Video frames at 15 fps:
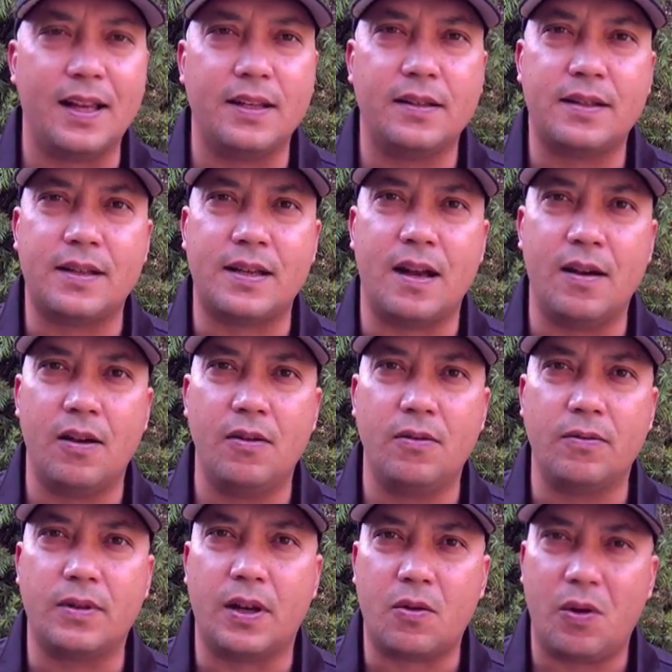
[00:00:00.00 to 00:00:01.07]
So
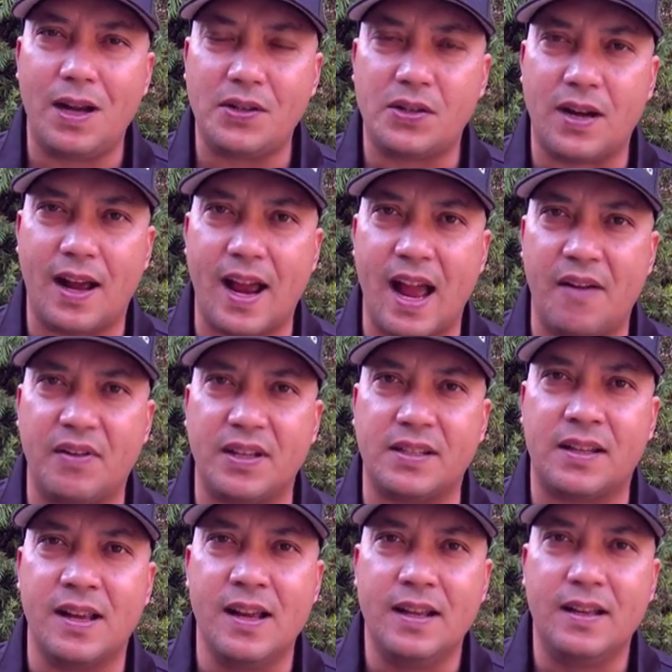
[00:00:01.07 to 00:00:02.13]
the question I have
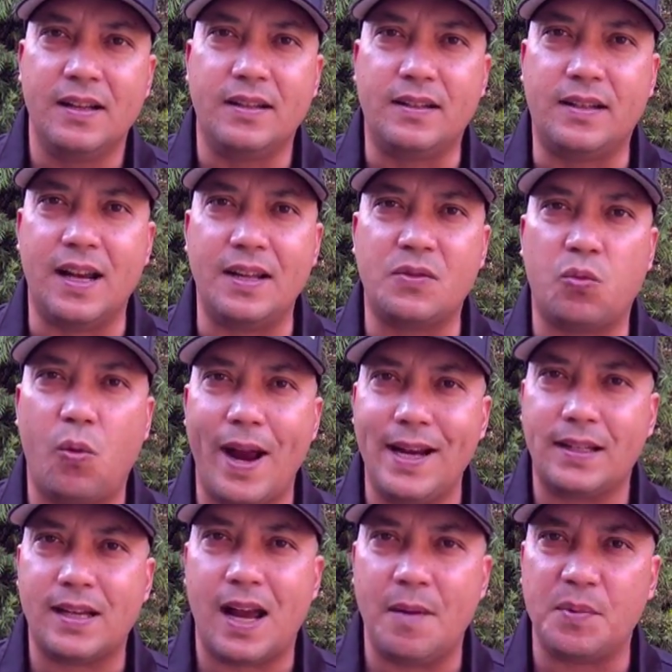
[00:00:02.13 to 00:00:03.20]
is, does
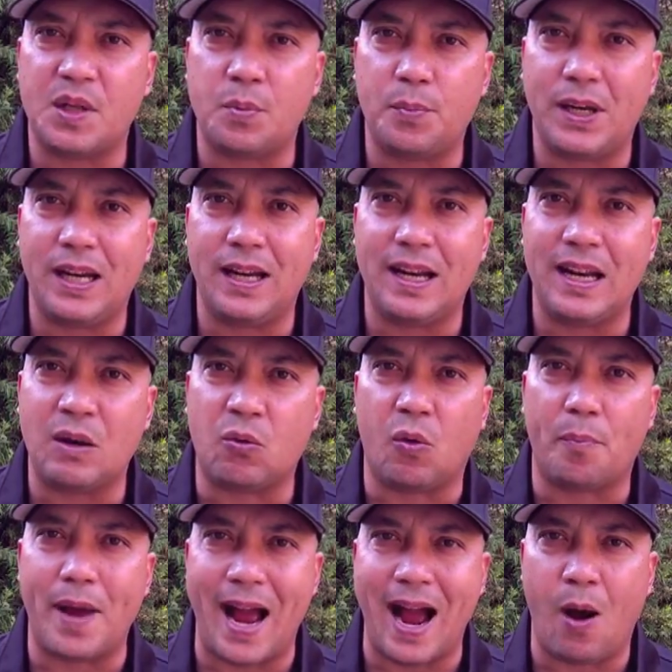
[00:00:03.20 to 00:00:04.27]
weight times speed equal
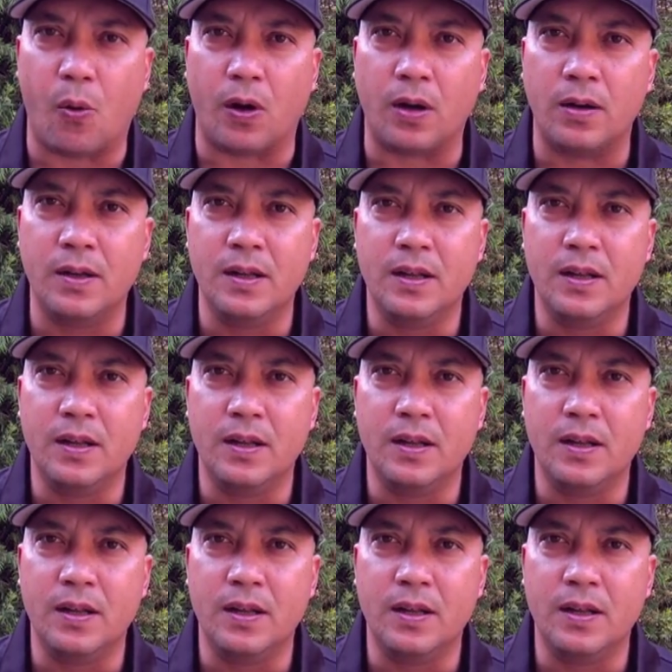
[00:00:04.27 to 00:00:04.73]
power?